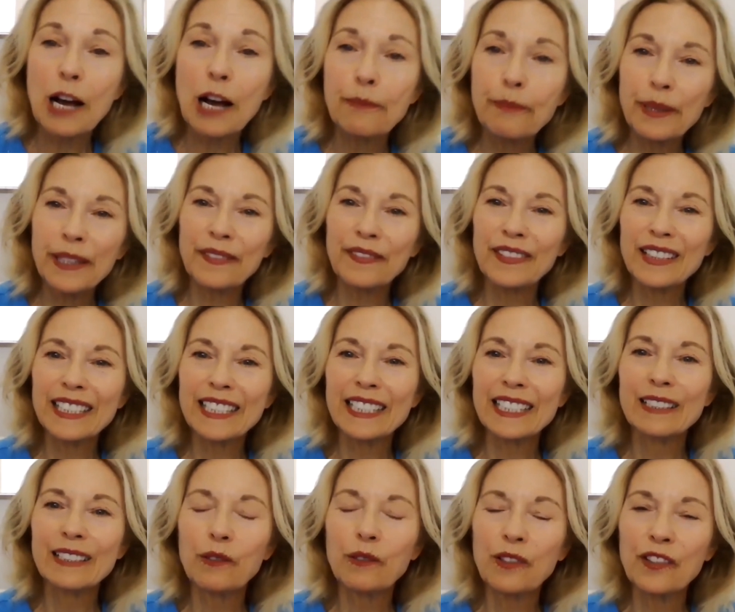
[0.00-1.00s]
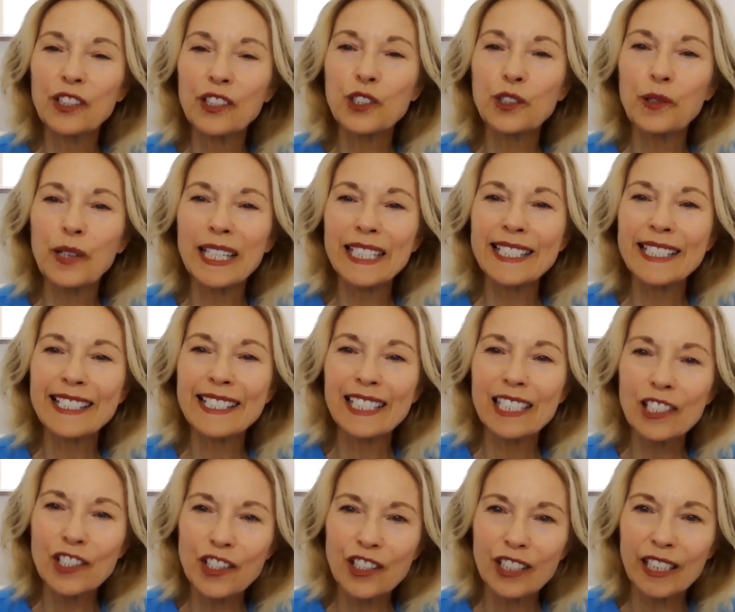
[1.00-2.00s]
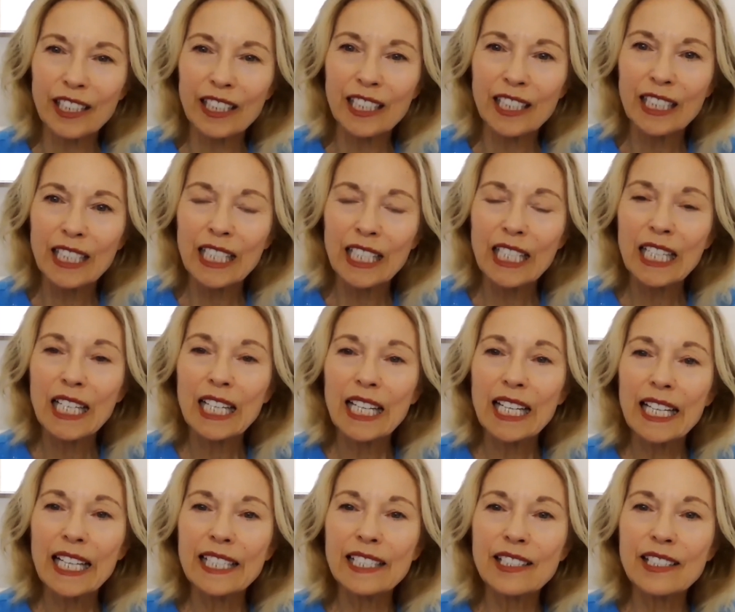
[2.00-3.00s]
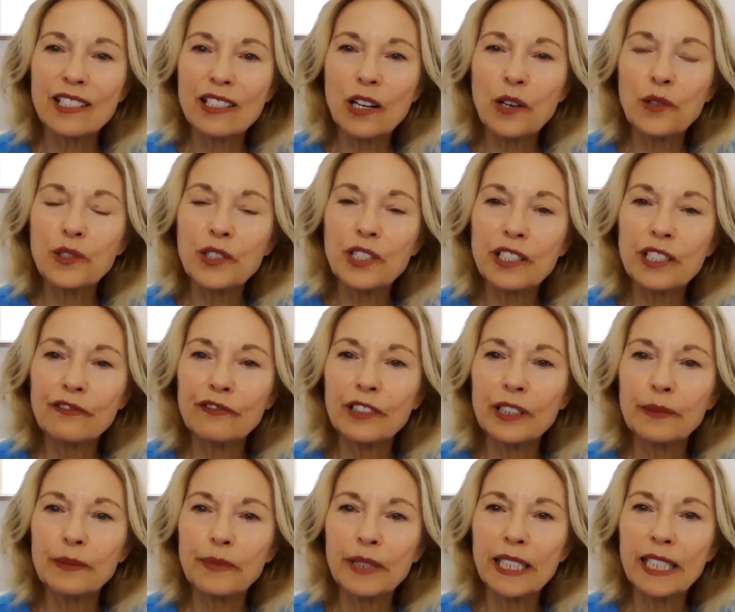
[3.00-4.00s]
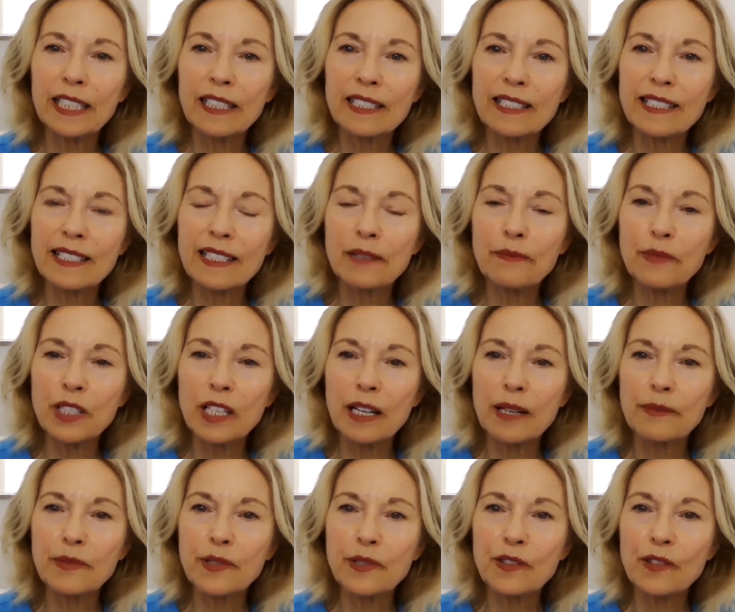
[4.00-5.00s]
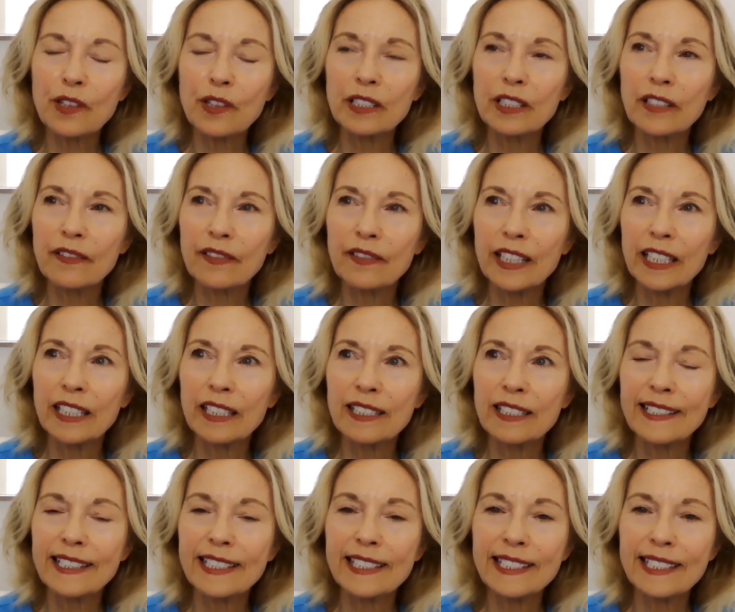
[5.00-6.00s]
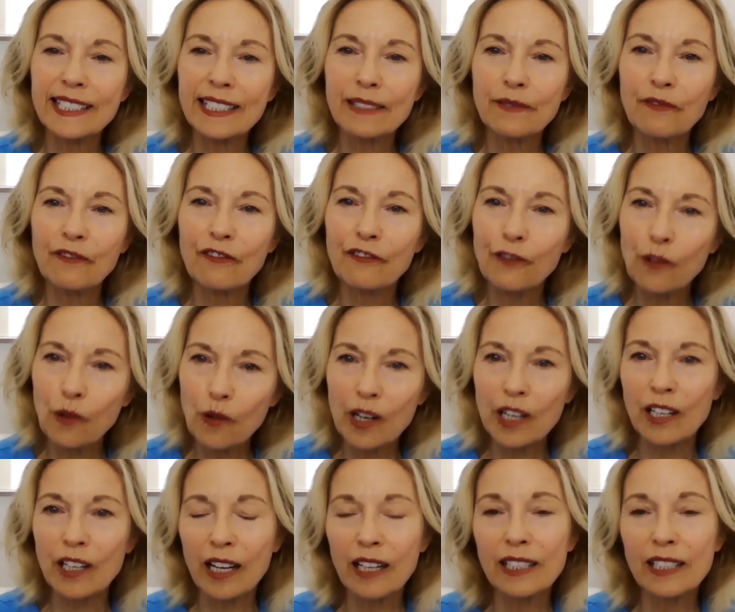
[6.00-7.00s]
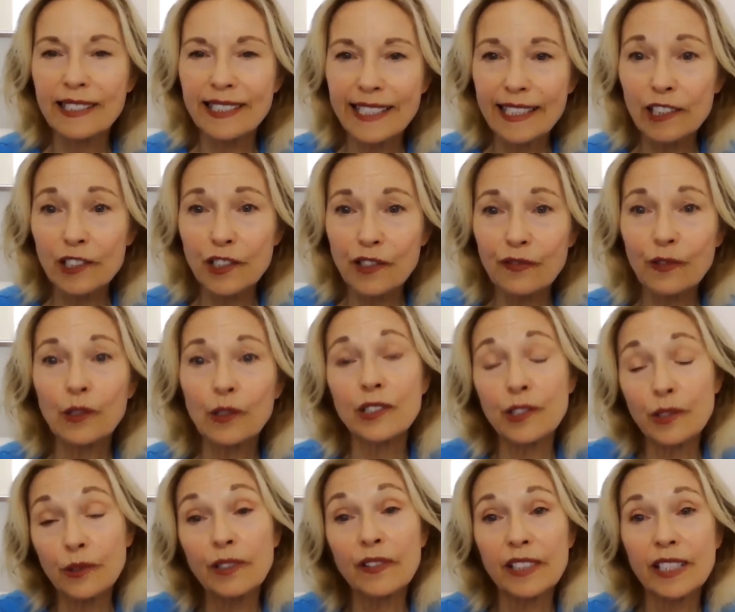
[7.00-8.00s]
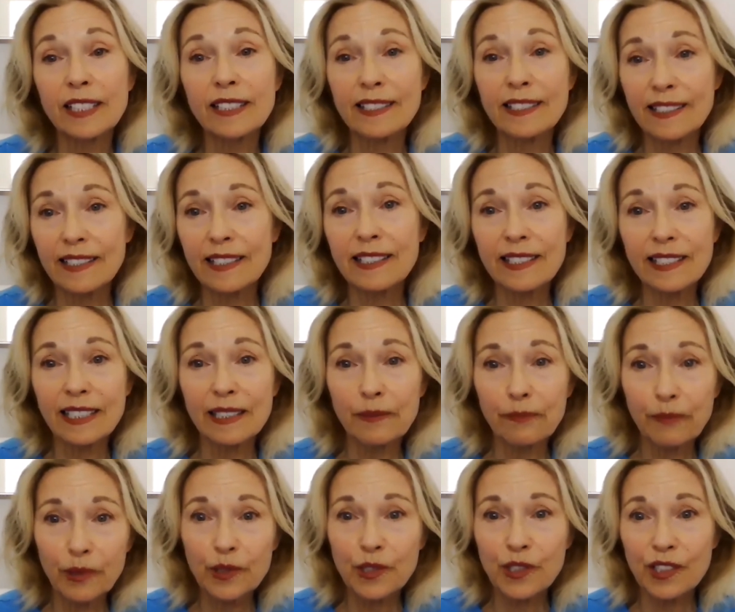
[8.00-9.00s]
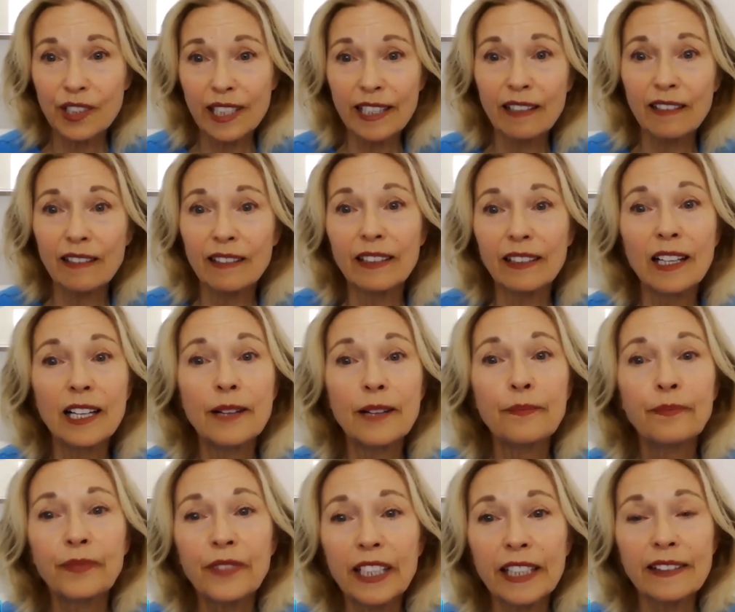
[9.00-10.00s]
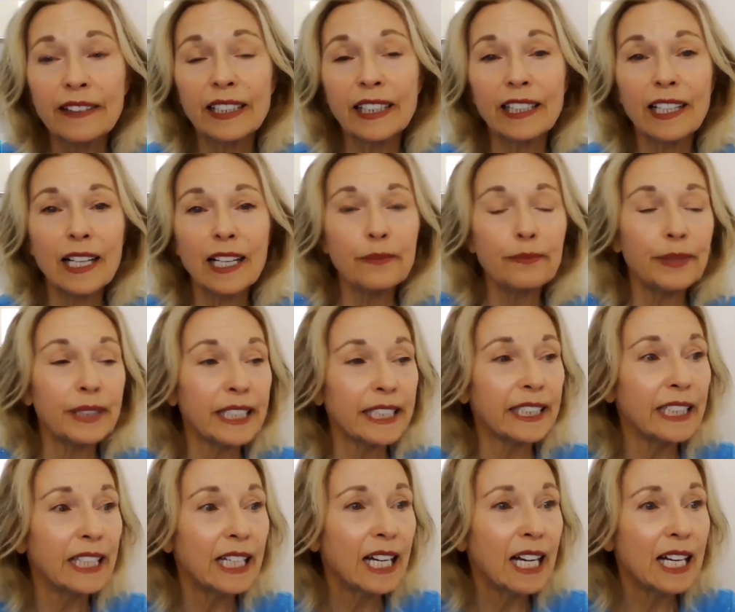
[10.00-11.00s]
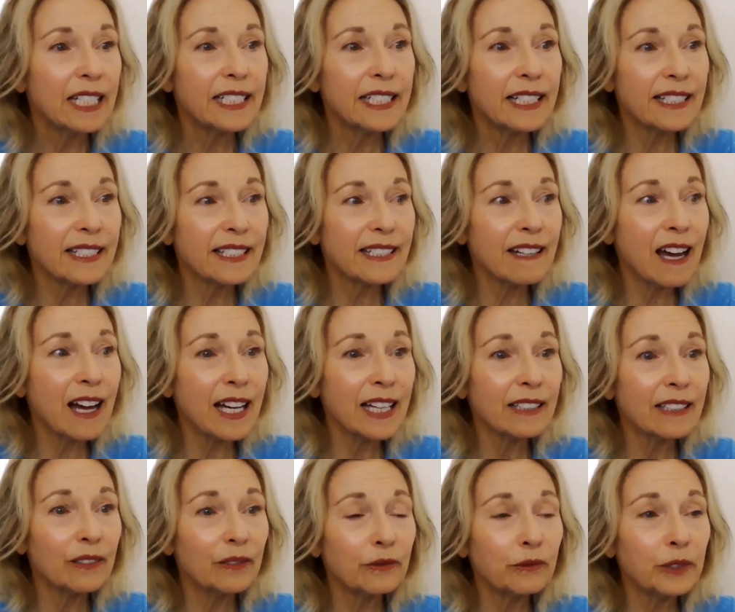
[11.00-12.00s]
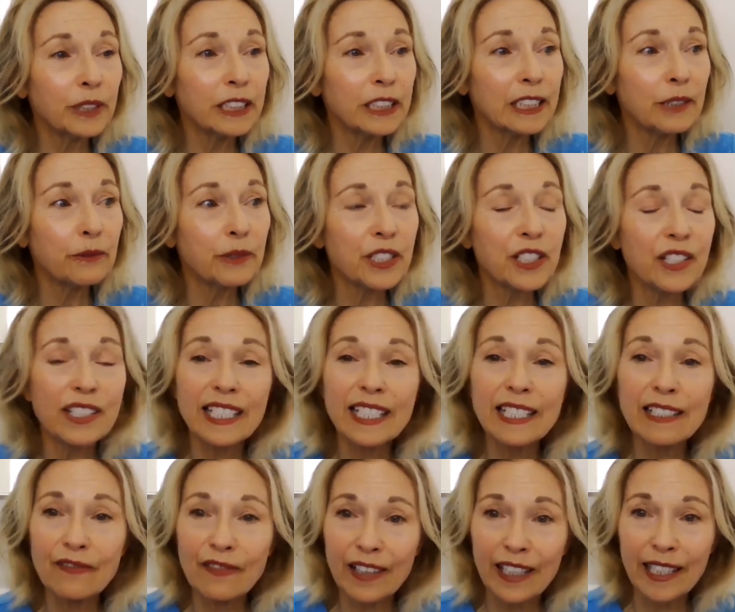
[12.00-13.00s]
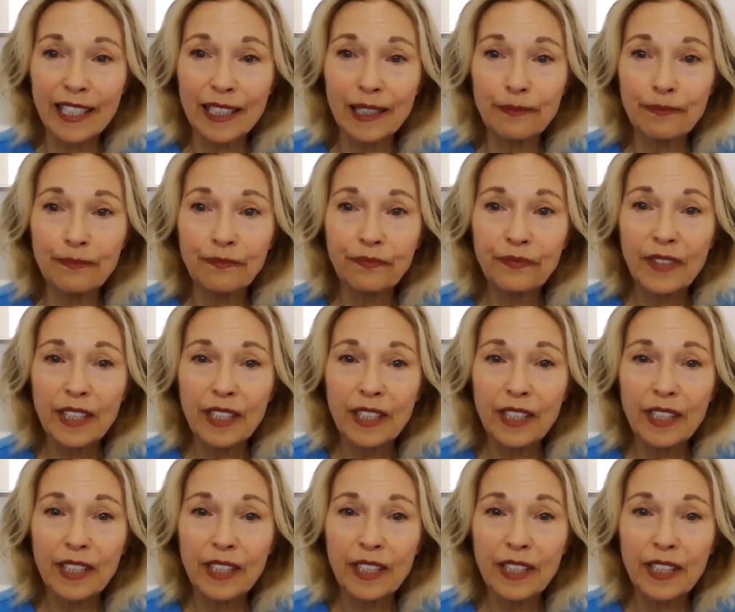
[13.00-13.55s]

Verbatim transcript: But the, the transition is so different because sometimes the, the existing for, uh, sales force or the existing personnel in the company does not really receive them